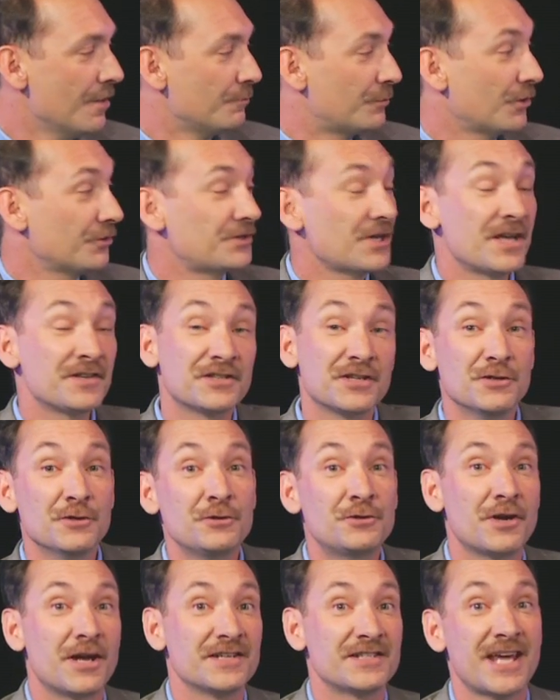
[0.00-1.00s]
Protons and
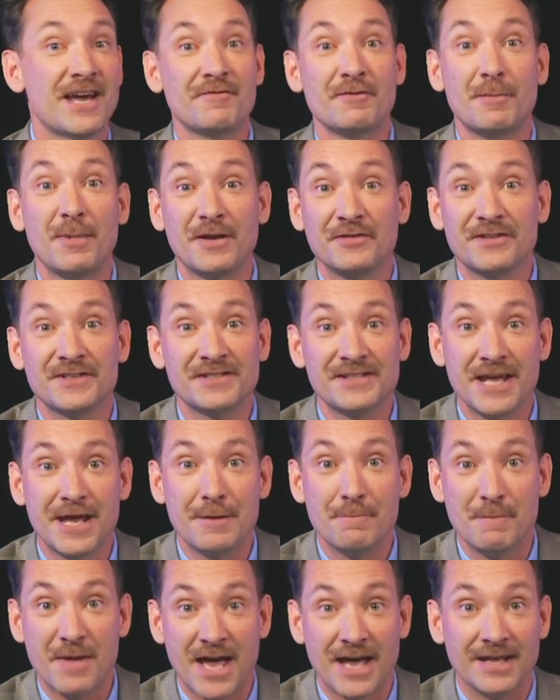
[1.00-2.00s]
neutrons have about the
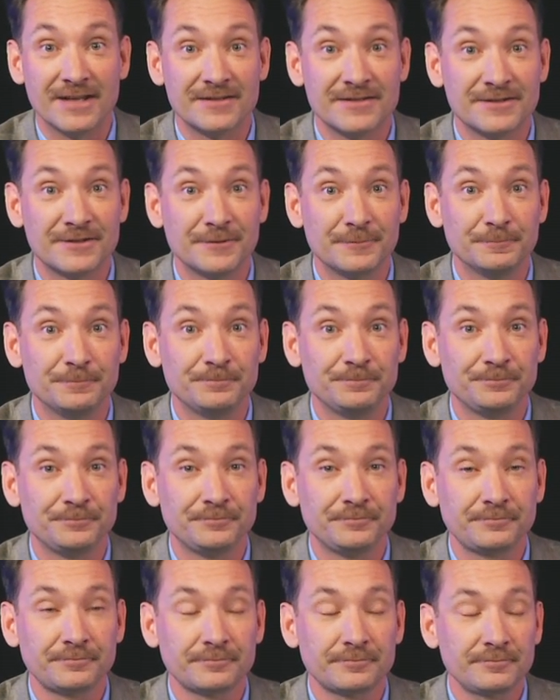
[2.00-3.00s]
same mass.
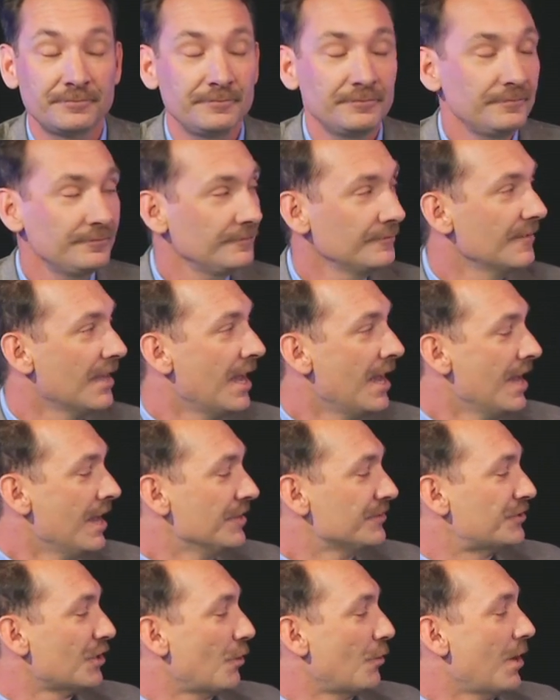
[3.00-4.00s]

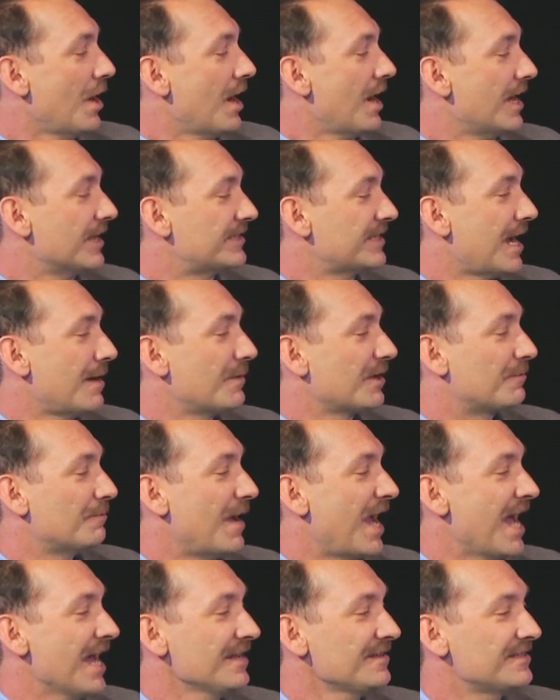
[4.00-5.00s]
So atomic
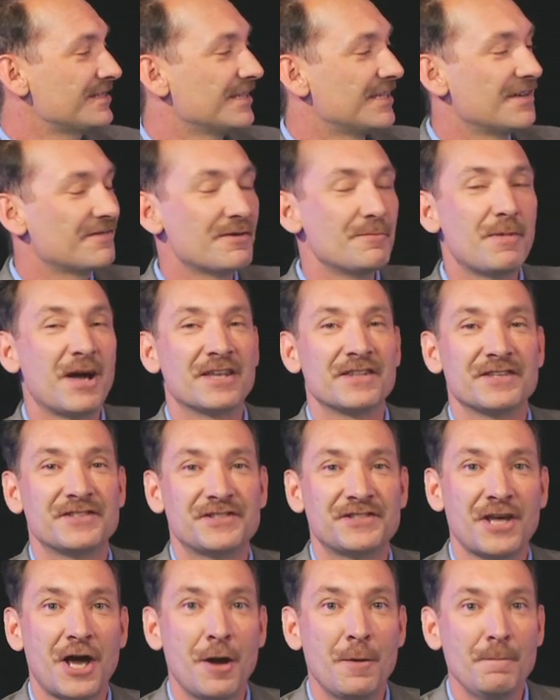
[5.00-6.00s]
mass given by the
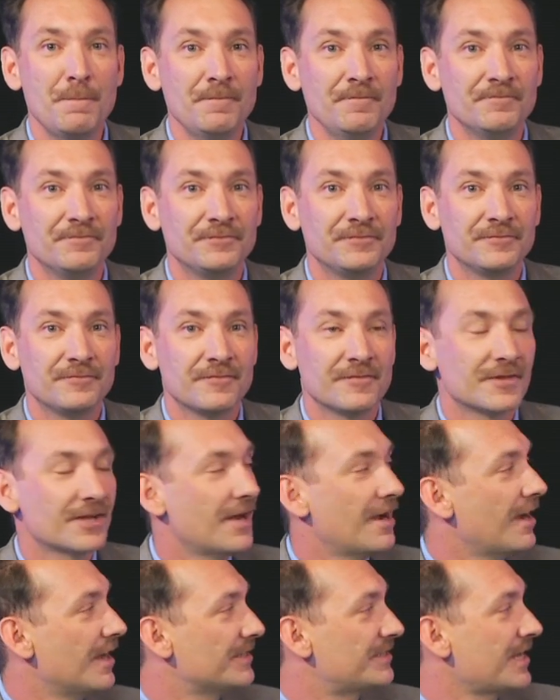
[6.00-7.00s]
sum,
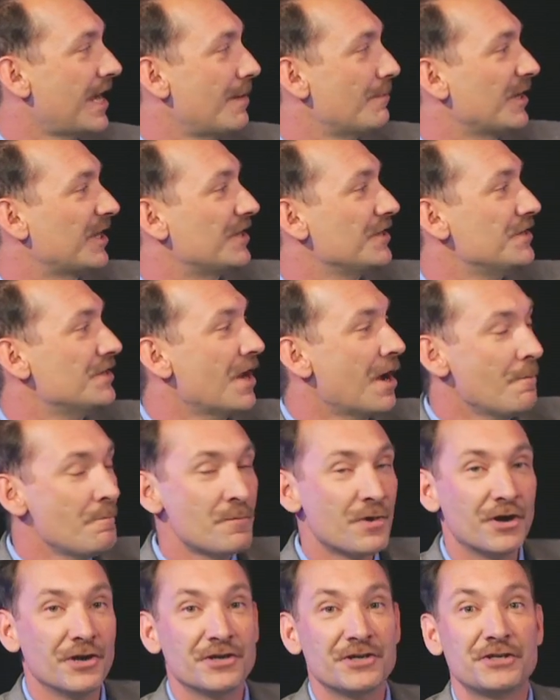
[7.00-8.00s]
atomic
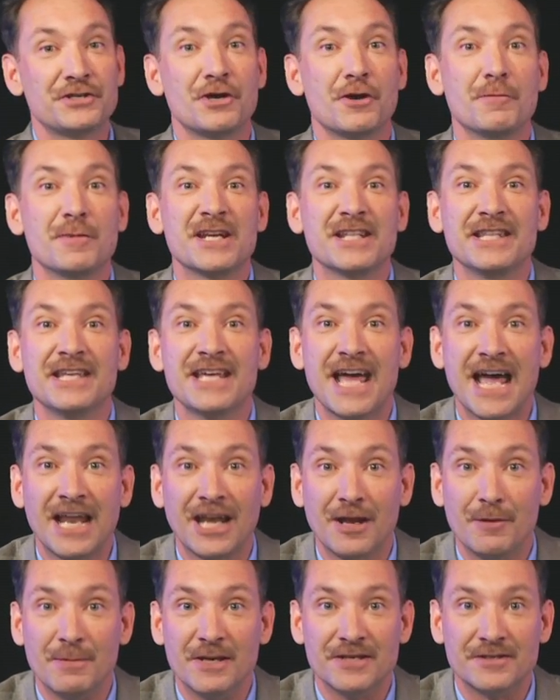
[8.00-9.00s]
number determining the
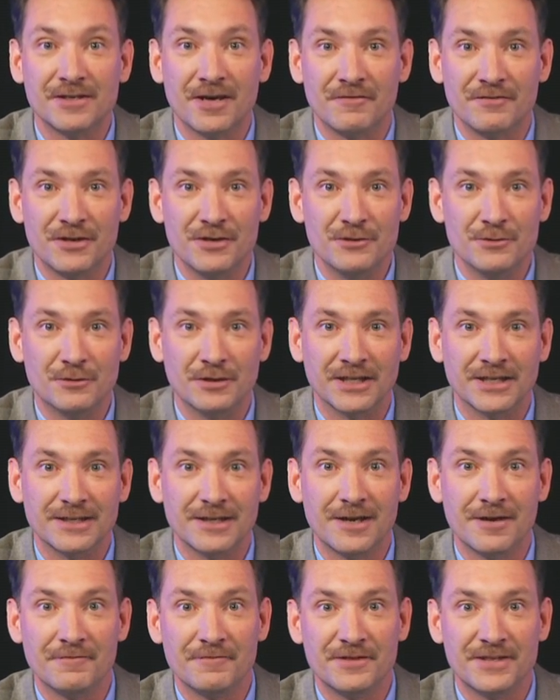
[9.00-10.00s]
element of the nuclei
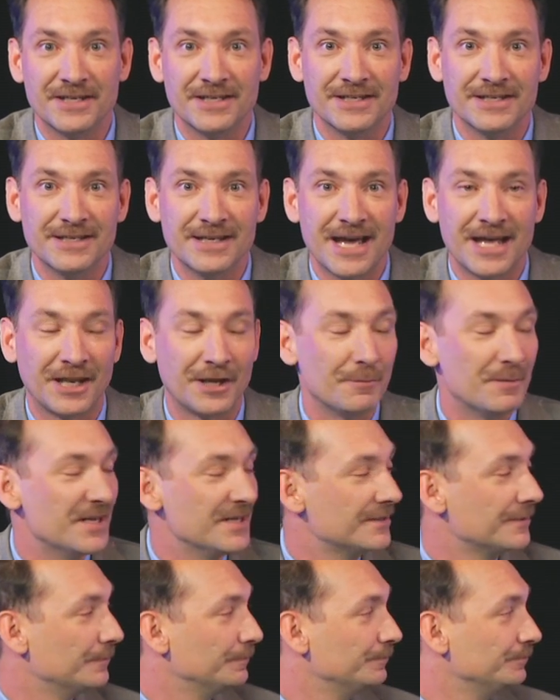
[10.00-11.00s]
of the element.